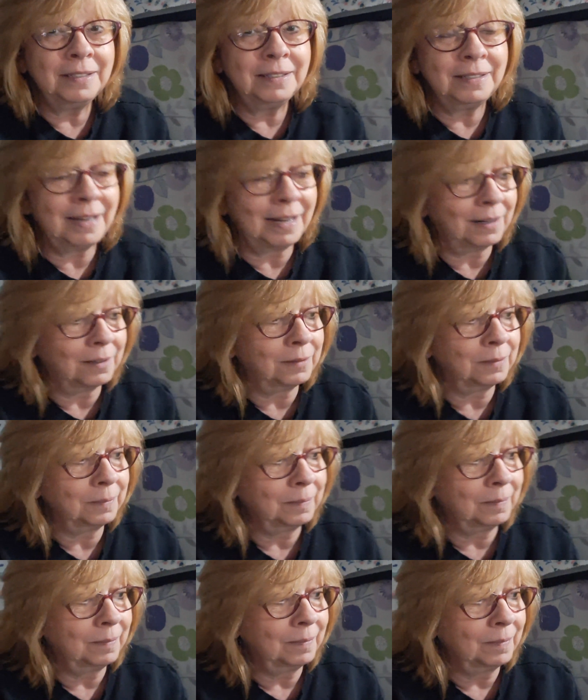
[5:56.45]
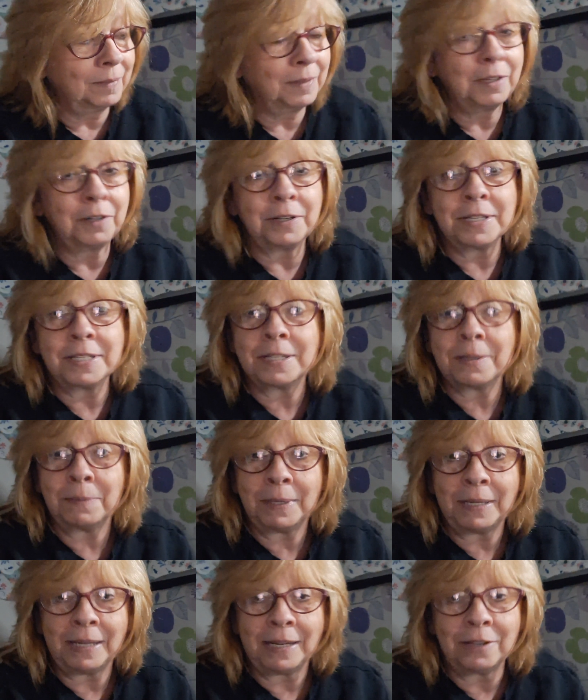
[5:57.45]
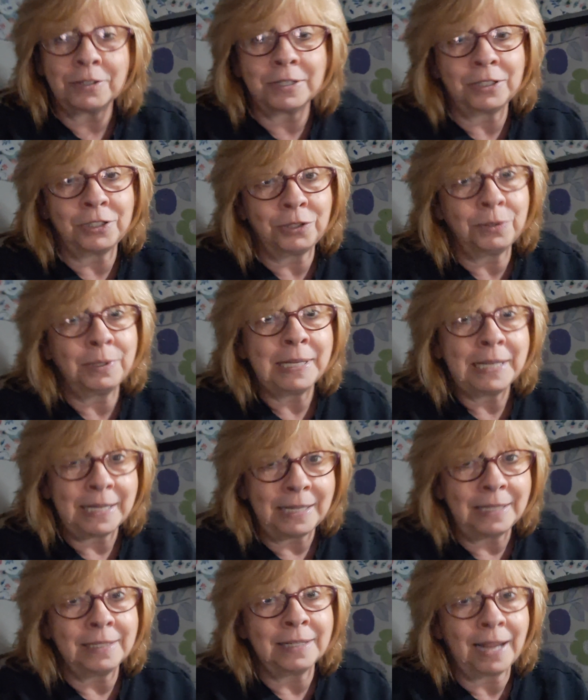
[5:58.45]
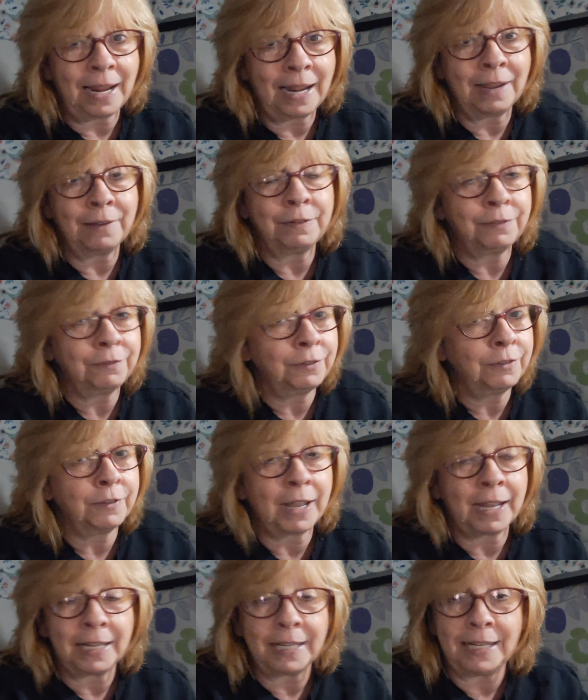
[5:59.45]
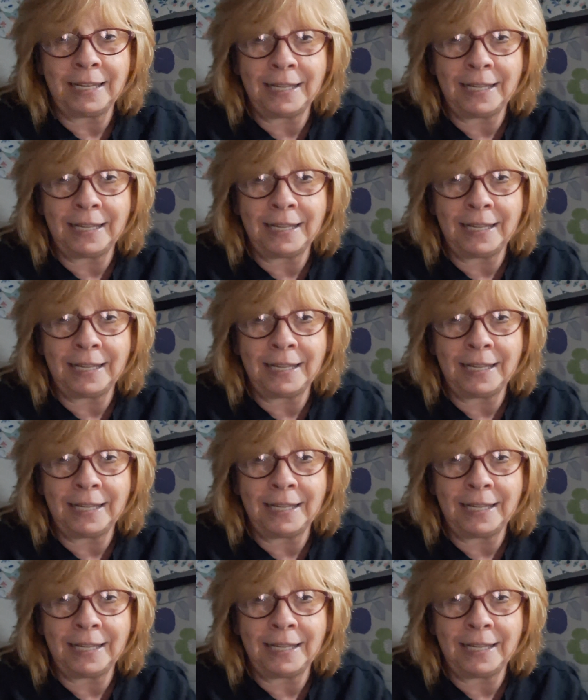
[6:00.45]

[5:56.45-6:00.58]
Now, there is something else that you need to have if you've got